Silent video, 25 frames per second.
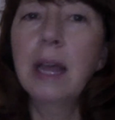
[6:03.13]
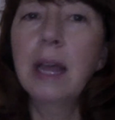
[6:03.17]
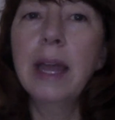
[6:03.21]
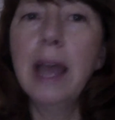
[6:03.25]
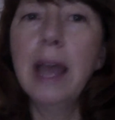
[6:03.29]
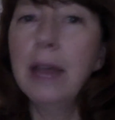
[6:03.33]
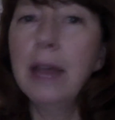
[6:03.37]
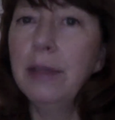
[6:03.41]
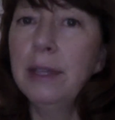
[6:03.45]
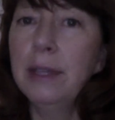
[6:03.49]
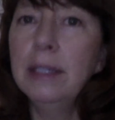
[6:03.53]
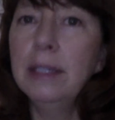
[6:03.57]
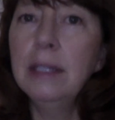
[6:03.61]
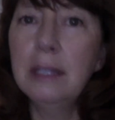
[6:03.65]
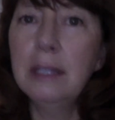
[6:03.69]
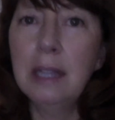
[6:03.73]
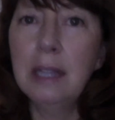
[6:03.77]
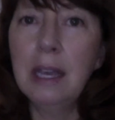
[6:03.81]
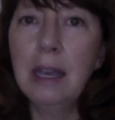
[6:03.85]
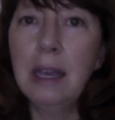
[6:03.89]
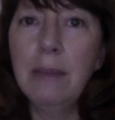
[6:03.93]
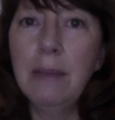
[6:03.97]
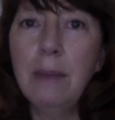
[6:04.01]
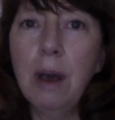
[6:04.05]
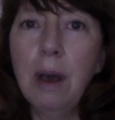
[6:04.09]
had this
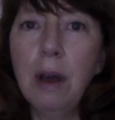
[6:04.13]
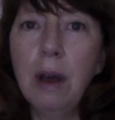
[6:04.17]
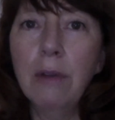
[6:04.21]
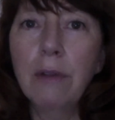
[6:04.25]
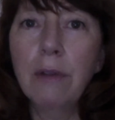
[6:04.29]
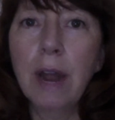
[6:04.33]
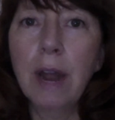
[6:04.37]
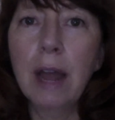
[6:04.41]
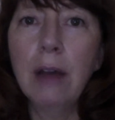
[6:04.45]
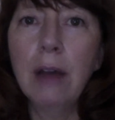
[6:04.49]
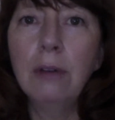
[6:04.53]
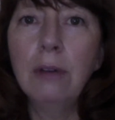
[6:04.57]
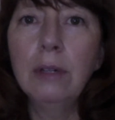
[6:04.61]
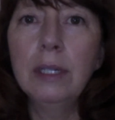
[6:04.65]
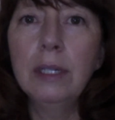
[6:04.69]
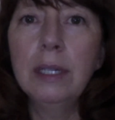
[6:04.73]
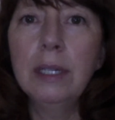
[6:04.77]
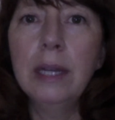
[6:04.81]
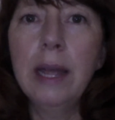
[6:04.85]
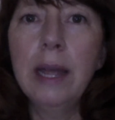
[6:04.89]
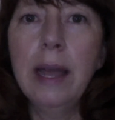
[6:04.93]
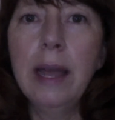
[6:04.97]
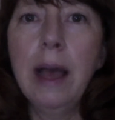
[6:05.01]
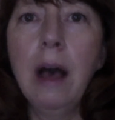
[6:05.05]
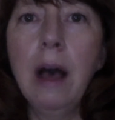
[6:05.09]
theme around
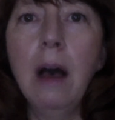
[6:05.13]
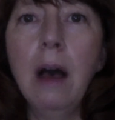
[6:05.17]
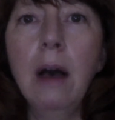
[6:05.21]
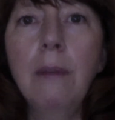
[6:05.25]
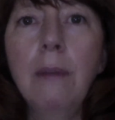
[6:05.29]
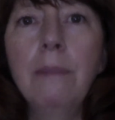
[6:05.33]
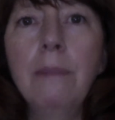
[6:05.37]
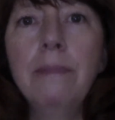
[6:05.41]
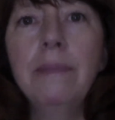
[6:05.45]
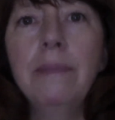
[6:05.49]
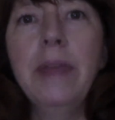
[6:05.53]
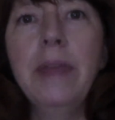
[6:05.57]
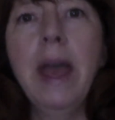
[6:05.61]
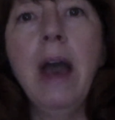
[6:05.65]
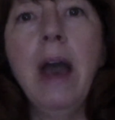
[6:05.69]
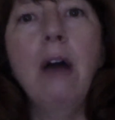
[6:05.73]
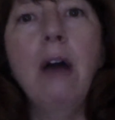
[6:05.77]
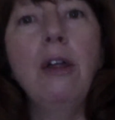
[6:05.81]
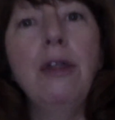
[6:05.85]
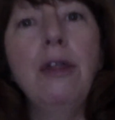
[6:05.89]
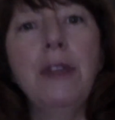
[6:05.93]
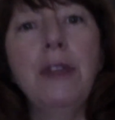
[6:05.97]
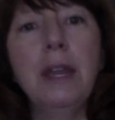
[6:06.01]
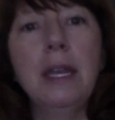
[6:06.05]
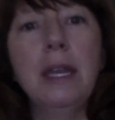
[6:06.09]

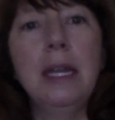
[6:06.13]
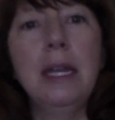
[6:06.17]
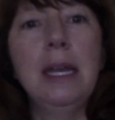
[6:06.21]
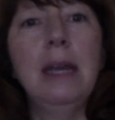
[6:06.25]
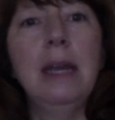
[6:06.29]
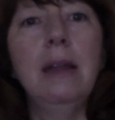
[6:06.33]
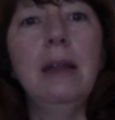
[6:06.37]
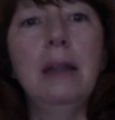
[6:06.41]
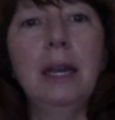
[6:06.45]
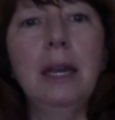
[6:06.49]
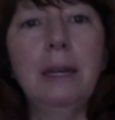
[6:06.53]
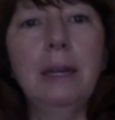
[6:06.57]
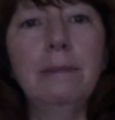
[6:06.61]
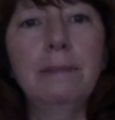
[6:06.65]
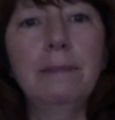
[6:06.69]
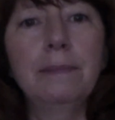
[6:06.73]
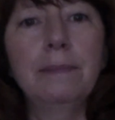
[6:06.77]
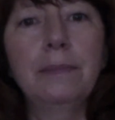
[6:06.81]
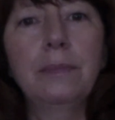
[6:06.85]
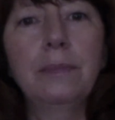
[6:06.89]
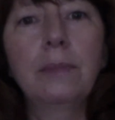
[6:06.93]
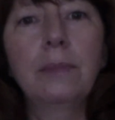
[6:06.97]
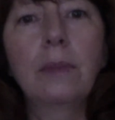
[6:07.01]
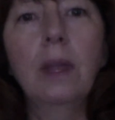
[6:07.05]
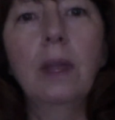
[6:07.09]
health and healing.
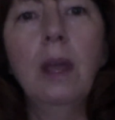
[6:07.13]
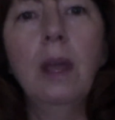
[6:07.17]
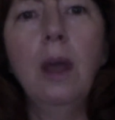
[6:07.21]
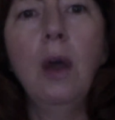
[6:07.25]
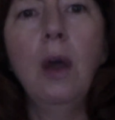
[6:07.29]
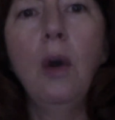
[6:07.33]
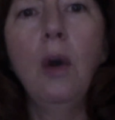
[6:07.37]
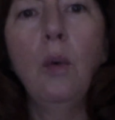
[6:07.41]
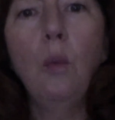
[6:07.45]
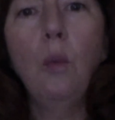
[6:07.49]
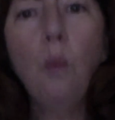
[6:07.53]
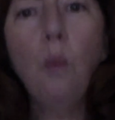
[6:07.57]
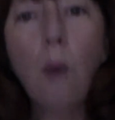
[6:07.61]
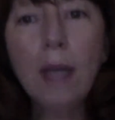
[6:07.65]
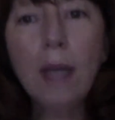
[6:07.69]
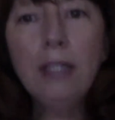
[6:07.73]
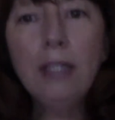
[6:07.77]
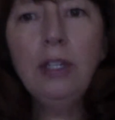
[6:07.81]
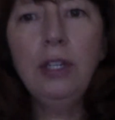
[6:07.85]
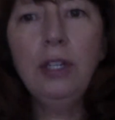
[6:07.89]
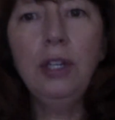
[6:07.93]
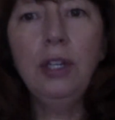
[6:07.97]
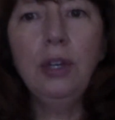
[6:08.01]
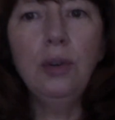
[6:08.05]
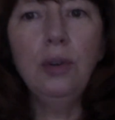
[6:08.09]

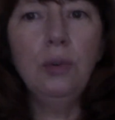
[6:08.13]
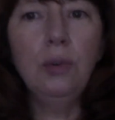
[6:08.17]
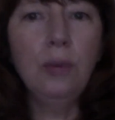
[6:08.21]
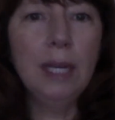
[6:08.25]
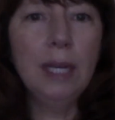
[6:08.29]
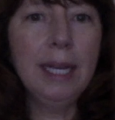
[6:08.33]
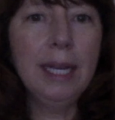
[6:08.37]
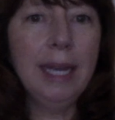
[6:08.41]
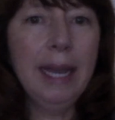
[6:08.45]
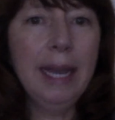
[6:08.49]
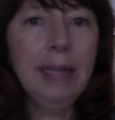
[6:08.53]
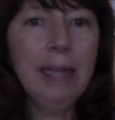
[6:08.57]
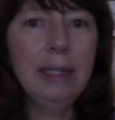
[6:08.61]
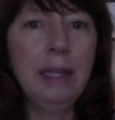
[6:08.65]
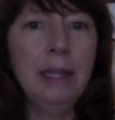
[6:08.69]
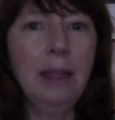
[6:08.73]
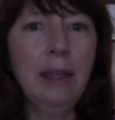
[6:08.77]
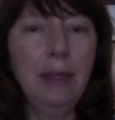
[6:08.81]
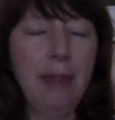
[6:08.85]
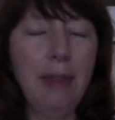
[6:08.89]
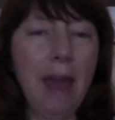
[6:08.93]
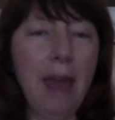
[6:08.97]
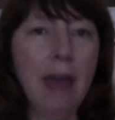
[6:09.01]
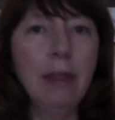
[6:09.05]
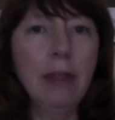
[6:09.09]
Once you get
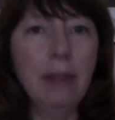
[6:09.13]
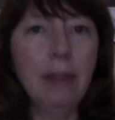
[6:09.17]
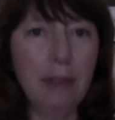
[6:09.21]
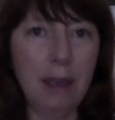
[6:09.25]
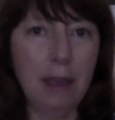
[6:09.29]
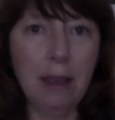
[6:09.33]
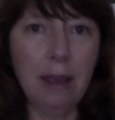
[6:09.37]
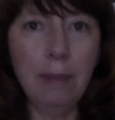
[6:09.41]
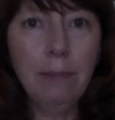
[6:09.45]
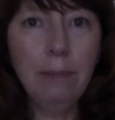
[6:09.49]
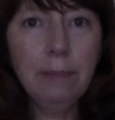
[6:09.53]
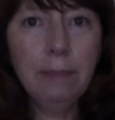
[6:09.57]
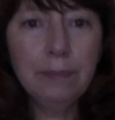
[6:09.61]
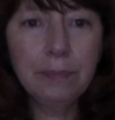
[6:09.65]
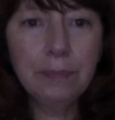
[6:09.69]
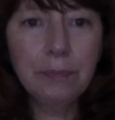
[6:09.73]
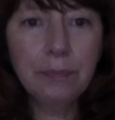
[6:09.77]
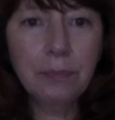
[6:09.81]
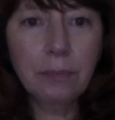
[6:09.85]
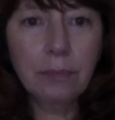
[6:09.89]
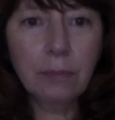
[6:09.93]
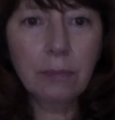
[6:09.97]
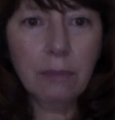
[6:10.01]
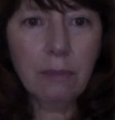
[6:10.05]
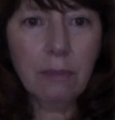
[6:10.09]
that theme
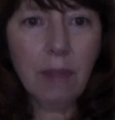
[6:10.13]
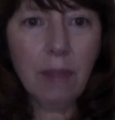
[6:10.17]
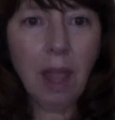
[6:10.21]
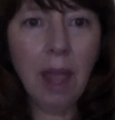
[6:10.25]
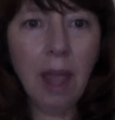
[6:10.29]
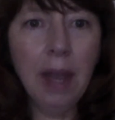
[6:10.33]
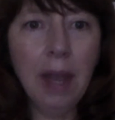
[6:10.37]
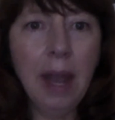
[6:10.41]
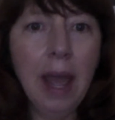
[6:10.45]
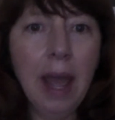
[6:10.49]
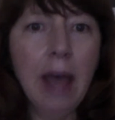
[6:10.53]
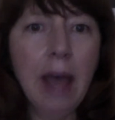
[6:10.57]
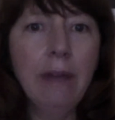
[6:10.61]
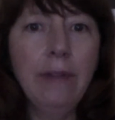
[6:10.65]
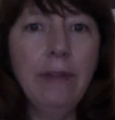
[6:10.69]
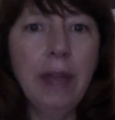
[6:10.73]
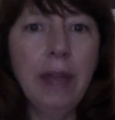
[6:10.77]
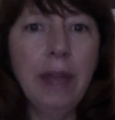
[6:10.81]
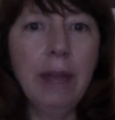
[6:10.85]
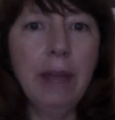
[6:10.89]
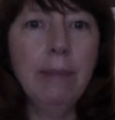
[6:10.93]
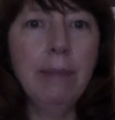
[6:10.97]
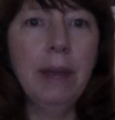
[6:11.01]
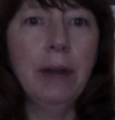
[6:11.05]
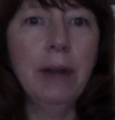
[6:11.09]
and have
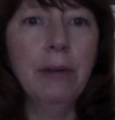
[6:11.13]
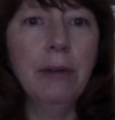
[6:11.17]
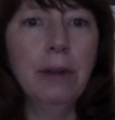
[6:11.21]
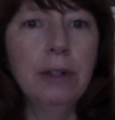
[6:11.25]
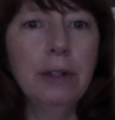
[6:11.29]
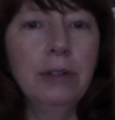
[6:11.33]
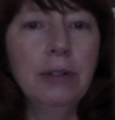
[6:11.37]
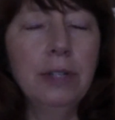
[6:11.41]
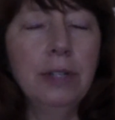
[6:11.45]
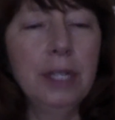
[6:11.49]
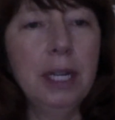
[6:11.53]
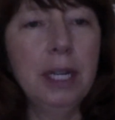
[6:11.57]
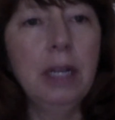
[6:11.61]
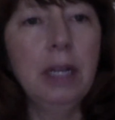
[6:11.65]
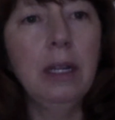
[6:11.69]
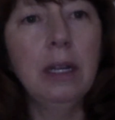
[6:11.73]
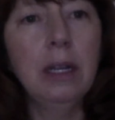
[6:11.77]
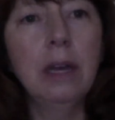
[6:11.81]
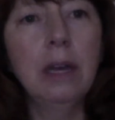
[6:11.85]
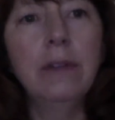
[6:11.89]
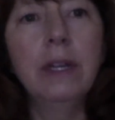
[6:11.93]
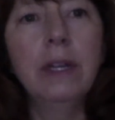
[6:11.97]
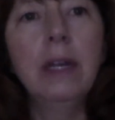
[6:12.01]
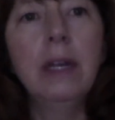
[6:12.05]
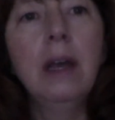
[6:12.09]
a better understanding of
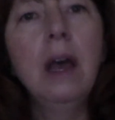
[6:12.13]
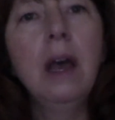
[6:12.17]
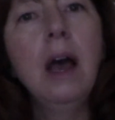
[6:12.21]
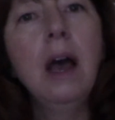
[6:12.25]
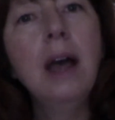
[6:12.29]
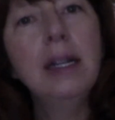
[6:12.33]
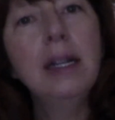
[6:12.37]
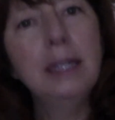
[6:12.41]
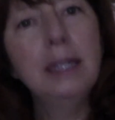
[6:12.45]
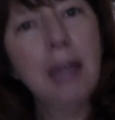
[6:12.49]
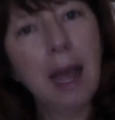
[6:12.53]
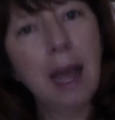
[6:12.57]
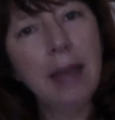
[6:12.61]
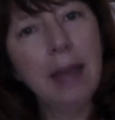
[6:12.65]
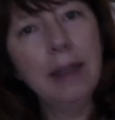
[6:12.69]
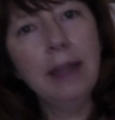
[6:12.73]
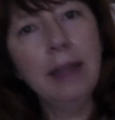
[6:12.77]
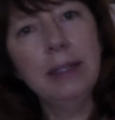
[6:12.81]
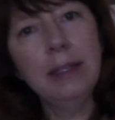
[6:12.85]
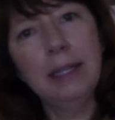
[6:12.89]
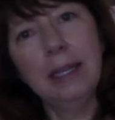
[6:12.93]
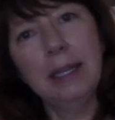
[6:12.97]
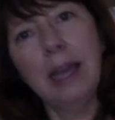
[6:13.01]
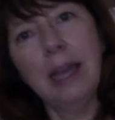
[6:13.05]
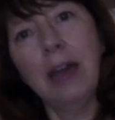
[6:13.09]
it, tie that
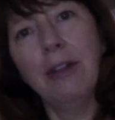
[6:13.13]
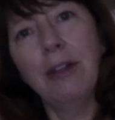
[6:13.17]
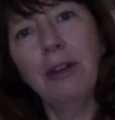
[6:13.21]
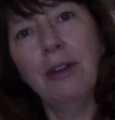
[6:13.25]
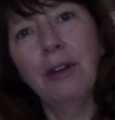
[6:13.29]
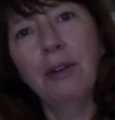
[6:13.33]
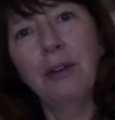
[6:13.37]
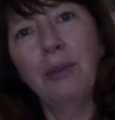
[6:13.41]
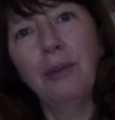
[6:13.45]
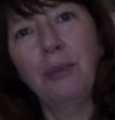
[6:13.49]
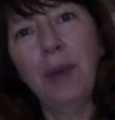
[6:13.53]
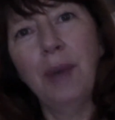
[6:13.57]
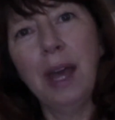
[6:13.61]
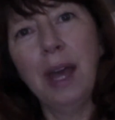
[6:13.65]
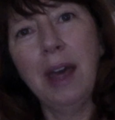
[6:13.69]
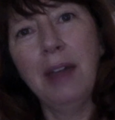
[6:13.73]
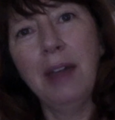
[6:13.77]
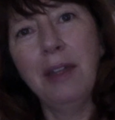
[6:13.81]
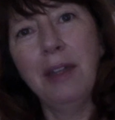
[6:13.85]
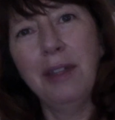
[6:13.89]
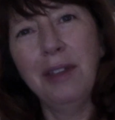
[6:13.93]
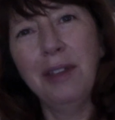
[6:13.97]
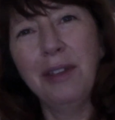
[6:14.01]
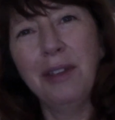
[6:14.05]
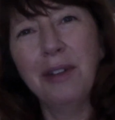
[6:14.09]
together with
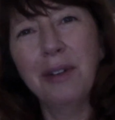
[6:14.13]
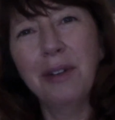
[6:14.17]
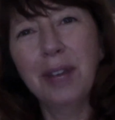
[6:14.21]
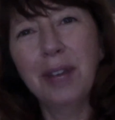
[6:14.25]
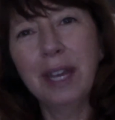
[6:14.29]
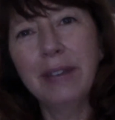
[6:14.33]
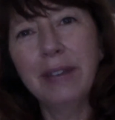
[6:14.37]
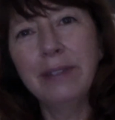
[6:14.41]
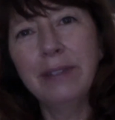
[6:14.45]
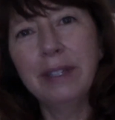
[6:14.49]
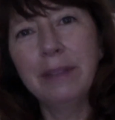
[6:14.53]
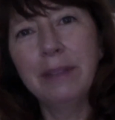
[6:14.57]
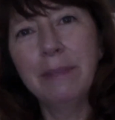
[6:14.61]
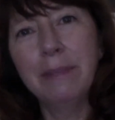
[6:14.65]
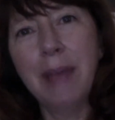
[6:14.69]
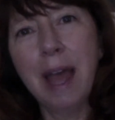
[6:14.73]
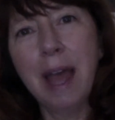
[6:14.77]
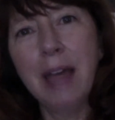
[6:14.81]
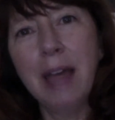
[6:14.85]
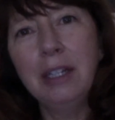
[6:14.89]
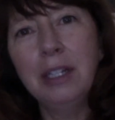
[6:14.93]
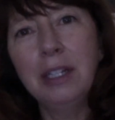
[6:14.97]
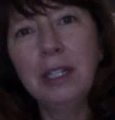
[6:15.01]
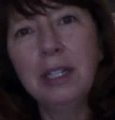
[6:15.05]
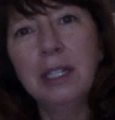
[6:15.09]
your gifts and
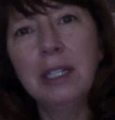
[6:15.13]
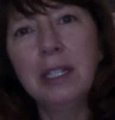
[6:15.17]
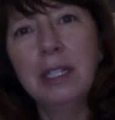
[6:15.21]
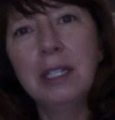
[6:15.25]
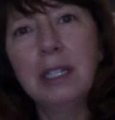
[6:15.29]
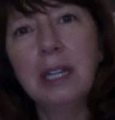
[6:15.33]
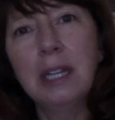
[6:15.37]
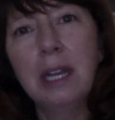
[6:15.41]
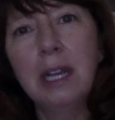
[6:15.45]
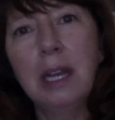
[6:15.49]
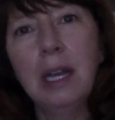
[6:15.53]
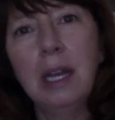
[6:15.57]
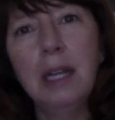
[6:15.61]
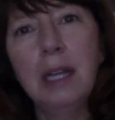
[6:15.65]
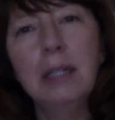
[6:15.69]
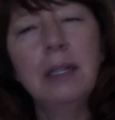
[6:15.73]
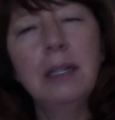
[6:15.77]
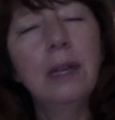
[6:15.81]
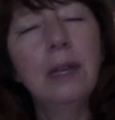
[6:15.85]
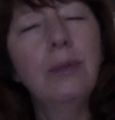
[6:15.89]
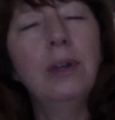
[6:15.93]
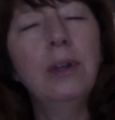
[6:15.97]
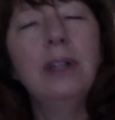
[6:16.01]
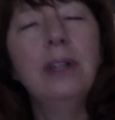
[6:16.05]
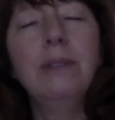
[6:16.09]
passions and say,
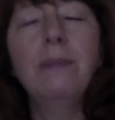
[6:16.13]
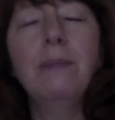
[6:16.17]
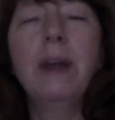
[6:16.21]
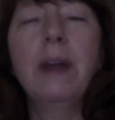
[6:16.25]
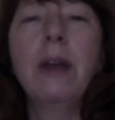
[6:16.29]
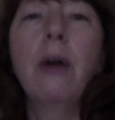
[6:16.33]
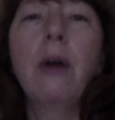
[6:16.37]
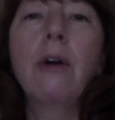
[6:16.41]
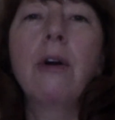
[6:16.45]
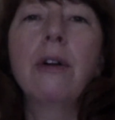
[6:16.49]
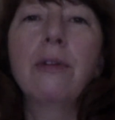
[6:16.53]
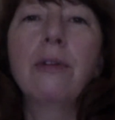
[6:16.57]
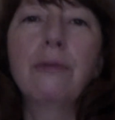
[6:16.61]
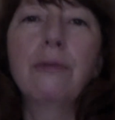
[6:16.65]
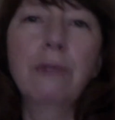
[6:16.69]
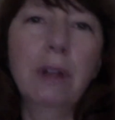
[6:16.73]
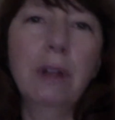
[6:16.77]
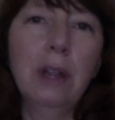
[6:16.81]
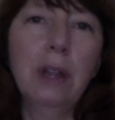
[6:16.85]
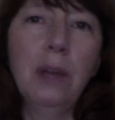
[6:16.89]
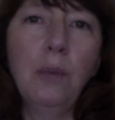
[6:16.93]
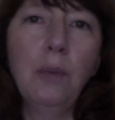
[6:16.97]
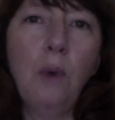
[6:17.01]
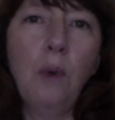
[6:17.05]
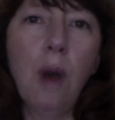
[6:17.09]
what does my heart
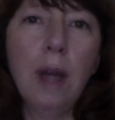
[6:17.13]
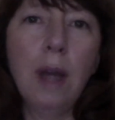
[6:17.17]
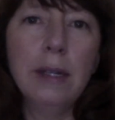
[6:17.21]
really want?